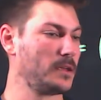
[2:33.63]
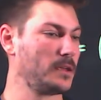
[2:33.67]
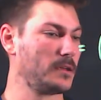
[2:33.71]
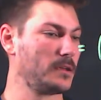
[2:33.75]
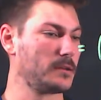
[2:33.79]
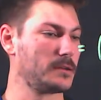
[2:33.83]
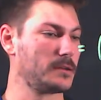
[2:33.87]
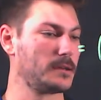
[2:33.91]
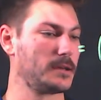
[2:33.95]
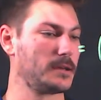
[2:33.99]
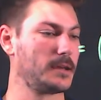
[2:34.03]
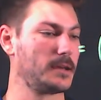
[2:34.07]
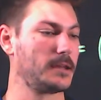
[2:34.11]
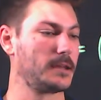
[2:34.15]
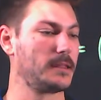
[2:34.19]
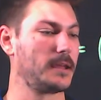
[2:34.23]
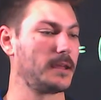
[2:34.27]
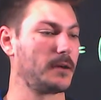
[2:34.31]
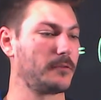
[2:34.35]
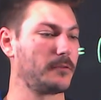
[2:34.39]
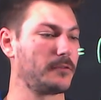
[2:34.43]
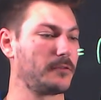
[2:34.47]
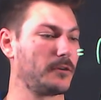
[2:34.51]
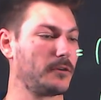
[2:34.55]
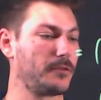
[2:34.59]

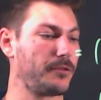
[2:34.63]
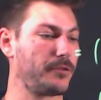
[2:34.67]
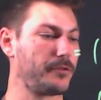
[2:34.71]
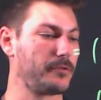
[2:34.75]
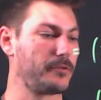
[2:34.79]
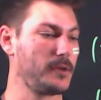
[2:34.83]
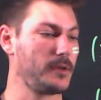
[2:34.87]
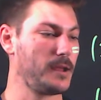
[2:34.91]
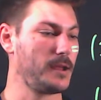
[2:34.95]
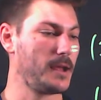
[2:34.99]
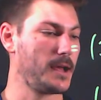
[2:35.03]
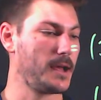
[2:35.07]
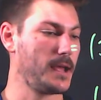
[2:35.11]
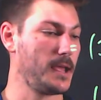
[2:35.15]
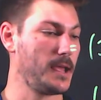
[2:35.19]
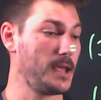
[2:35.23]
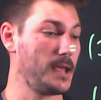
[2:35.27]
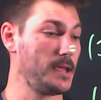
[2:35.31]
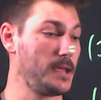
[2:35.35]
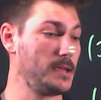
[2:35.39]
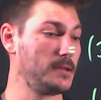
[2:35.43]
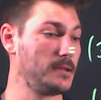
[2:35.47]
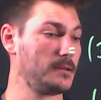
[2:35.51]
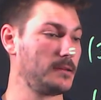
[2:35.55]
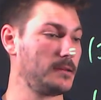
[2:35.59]
Now I've got
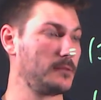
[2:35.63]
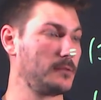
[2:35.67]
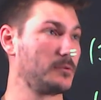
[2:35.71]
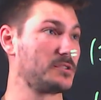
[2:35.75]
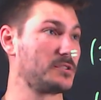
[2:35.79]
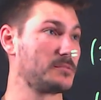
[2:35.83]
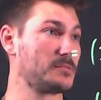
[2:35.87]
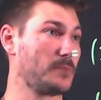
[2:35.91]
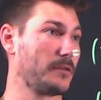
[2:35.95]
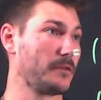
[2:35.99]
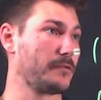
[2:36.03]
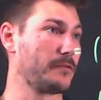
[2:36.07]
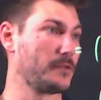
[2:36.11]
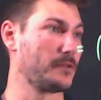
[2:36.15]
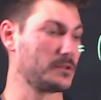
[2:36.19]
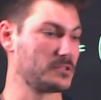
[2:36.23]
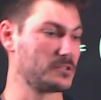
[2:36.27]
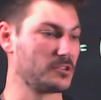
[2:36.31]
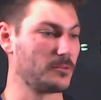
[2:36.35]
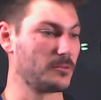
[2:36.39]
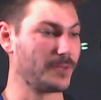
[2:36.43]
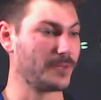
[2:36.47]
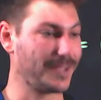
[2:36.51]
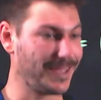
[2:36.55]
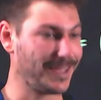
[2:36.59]
3a, which is my first
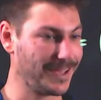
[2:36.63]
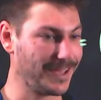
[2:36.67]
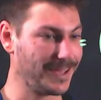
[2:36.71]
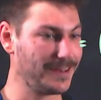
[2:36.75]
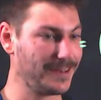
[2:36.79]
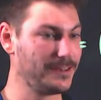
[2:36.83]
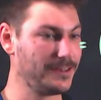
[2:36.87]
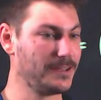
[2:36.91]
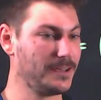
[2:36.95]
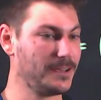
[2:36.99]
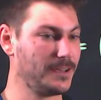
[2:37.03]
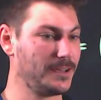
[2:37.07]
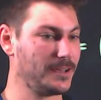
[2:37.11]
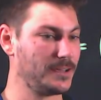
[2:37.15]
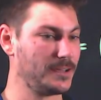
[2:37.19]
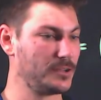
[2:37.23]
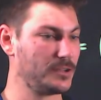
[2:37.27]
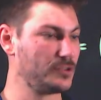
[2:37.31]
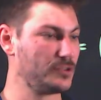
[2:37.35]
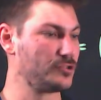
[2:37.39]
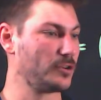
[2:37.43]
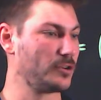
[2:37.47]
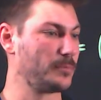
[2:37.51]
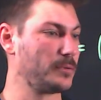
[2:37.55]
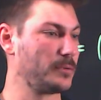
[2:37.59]
term again,
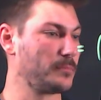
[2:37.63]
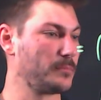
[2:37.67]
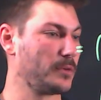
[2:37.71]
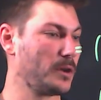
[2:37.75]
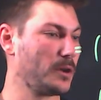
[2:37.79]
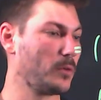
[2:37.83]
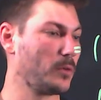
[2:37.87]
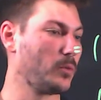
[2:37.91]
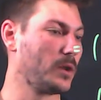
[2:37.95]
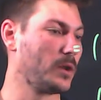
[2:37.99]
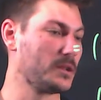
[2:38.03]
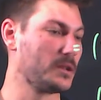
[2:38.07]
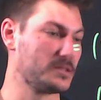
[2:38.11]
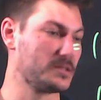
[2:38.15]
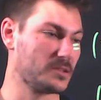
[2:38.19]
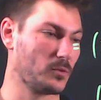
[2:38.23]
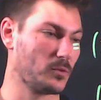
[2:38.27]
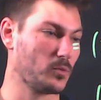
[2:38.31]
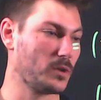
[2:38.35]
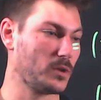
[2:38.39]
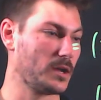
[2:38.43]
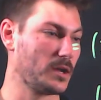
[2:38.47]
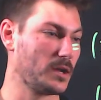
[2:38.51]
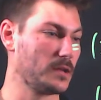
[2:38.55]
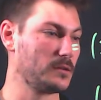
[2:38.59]
drop it by 1 to
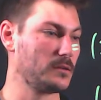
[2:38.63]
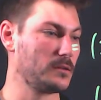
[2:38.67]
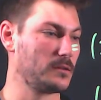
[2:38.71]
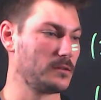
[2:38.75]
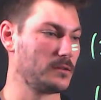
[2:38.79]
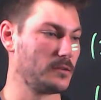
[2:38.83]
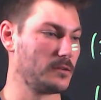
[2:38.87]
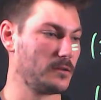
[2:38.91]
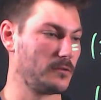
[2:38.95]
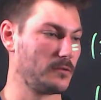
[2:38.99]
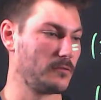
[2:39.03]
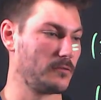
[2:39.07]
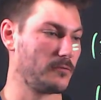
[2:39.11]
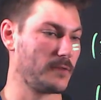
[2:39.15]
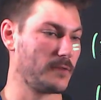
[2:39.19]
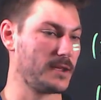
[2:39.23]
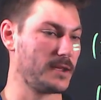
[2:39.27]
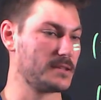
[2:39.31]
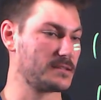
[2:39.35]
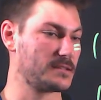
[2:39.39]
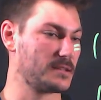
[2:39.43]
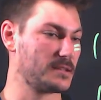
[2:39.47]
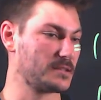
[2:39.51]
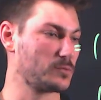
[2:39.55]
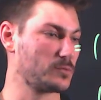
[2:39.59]
1,
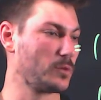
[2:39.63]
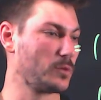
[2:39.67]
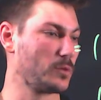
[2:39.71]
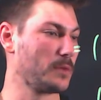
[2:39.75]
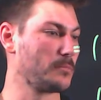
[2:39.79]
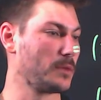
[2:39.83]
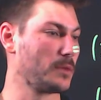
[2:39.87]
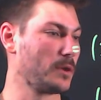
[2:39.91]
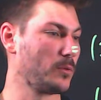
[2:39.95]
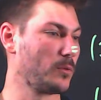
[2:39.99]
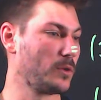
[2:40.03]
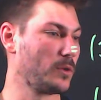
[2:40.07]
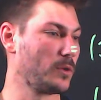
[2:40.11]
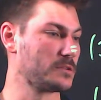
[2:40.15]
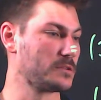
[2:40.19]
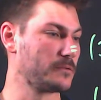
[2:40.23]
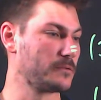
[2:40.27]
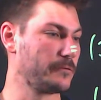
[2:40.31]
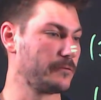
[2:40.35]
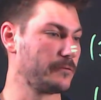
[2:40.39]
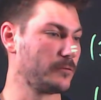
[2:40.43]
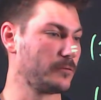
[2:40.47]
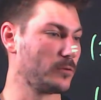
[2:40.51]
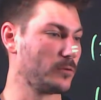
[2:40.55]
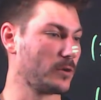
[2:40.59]
raise this one by 1 to
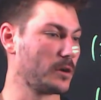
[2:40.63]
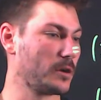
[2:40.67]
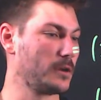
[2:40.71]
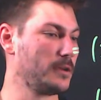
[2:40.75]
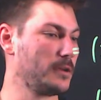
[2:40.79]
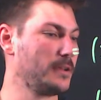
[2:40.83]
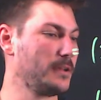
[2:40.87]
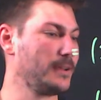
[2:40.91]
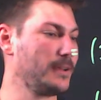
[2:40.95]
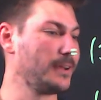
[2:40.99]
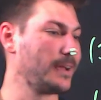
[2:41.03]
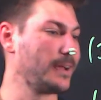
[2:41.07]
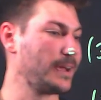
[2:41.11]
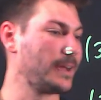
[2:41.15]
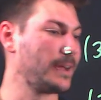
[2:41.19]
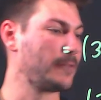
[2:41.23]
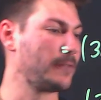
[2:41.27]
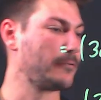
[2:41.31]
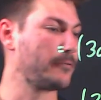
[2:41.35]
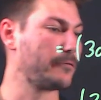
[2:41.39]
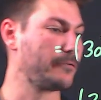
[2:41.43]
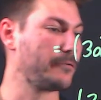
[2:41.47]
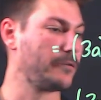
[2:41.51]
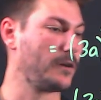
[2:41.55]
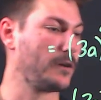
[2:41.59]
4,
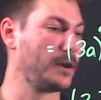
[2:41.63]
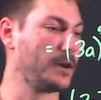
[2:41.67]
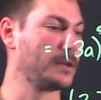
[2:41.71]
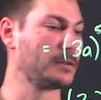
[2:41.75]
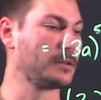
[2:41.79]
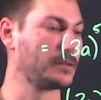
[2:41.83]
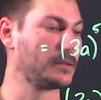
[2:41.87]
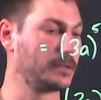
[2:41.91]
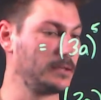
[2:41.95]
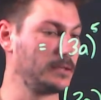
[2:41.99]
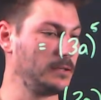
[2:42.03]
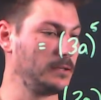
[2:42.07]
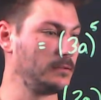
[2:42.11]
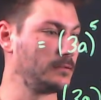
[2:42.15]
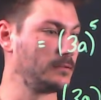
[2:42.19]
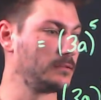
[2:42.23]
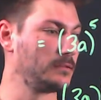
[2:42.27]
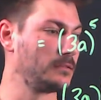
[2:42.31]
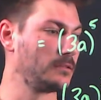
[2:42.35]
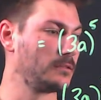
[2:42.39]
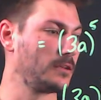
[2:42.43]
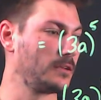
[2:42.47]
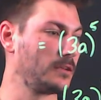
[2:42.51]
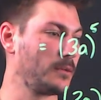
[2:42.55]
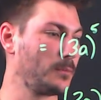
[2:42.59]
and finally
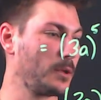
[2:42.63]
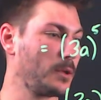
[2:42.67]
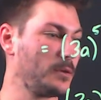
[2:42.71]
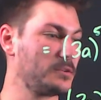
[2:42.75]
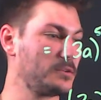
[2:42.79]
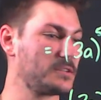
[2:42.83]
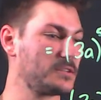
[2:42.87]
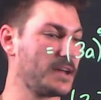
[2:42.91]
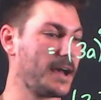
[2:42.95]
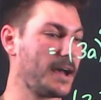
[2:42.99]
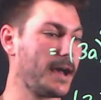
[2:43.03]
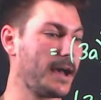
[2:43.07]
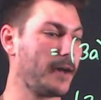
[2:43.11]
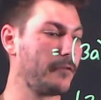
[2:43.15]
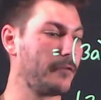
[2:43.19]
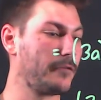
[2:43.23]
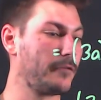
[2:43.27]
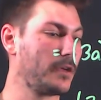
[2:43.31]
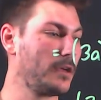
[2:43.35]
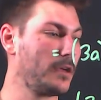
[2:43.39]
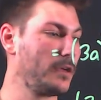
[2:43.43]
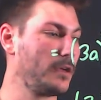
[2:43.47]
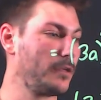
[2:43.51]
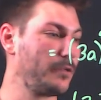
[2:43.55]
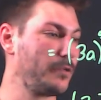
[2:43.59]
I'm going to
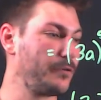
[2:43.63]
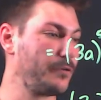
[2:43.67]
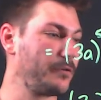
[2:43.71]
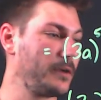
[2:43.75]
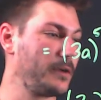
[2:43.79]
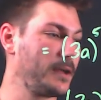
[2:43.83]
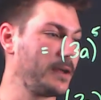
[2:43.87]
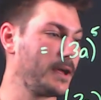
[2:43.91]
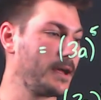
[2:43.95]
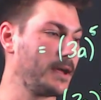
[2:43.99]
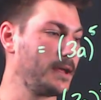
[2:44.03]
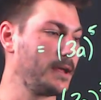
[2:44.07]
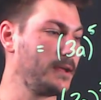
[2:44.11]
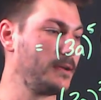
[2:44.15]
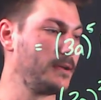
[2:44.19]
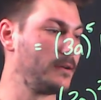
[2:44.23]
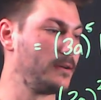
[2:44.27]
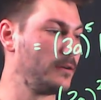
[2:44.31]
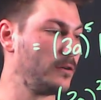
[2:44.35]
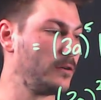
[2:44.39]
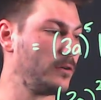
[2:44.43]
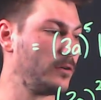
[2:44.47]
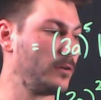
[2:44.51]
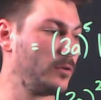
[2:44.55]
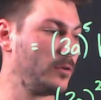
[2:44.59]
have 3a
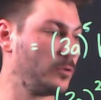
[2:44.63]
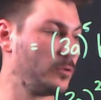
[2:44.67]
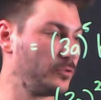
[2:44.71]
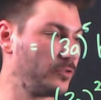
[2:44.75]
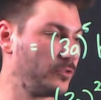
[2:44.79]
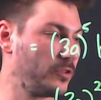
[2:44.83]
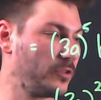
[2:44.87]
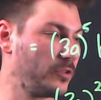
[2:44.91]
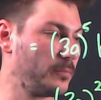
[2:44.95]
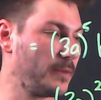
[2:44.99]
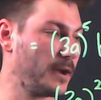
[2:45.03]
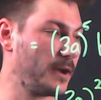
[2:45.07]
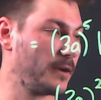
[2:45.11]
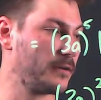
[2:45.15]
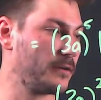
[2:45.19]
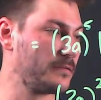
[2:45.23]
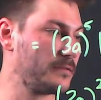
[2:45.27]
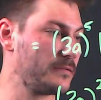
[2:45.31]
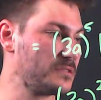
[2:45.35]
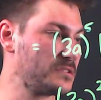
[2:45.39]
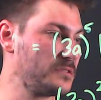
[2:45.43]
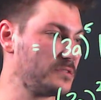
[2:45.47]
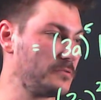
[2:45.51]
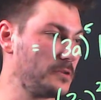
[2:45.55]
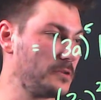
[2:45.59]
all to the power
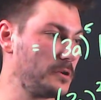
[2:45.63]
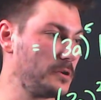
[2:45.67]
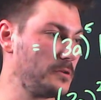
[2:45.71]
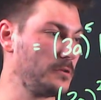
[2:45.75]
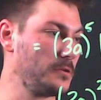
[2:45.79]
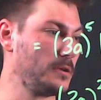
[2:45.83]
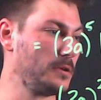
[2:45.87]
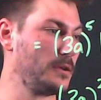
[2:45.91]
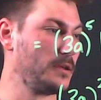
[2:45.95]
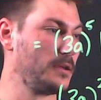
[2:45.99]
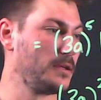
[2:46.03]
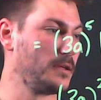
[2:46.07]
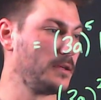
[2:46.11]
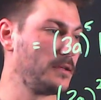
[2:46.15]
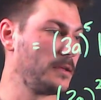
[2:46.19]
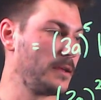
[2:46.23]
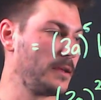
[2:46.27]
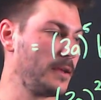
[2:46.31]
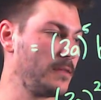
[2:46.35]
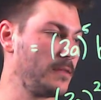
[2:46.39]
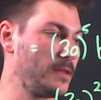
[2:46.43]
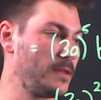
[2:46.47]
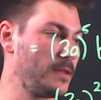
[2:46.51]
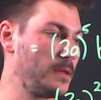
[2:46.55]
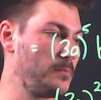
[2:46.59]
of 0,
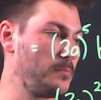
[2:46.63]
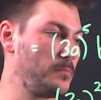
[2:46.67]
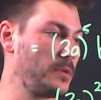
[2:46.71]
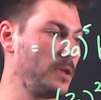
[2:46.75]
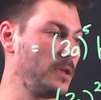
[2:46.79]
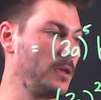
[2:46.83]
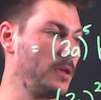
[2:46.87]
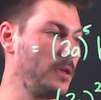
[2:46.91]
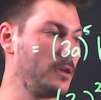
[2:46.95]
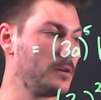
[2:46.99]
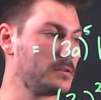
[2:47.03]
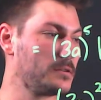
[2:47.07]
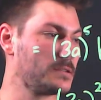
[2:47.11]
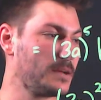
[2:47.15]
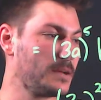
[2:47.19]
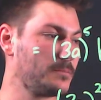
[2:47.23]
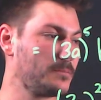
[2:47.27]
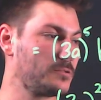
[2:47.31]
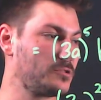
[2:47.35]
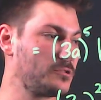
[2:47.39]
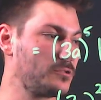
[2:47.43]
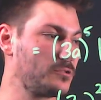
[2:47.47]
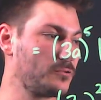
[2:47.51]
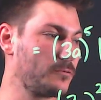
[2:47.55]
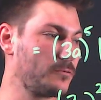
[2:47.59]
and then b goes
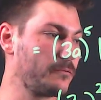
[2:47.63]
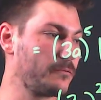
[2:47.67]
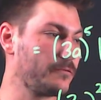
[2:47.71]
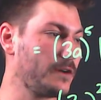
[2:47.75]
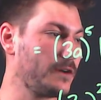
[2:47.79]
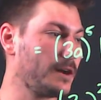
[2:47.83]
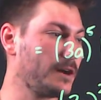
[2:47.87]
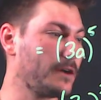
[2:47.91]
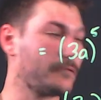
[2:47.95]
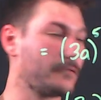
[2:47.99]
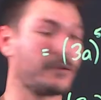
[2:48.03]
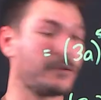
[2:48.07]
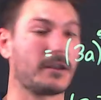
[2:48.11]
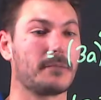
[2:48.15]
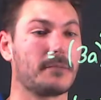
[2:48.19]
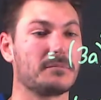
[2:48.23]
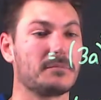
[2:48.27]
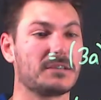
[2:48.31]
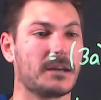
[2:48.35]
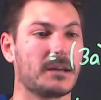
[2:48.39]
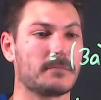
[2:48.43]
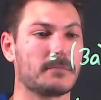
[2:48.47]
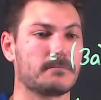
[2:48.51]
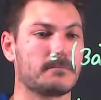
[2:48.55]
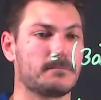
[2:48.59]
up to 5, and I'm
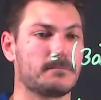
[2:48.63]
done.